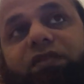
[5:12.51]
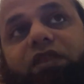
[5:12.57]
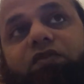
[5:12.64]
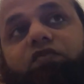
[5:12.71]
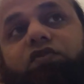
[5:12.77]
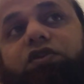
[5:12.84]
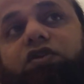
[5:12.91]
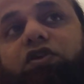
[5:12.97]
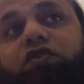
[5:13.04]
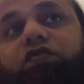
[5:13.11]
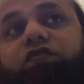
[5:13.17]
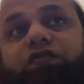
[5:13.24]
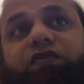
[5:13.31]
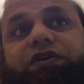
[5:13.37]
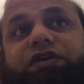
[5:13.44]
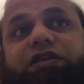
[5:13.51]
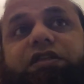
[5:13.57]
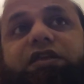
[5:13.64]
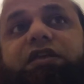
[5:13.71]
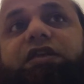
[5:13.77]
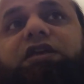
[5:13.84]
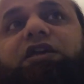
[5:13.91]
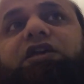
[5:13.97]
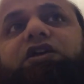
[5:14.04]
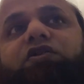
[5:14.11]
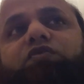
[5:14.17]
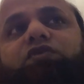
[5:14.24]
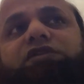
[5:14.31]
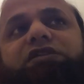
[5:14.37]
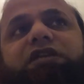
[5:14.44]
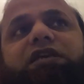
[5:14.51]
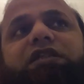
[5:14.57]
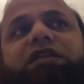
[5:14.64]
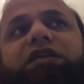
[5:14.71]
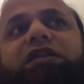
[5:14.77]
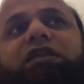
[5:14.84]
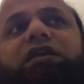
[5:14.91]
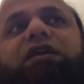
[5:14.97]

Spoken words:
we go further, we say then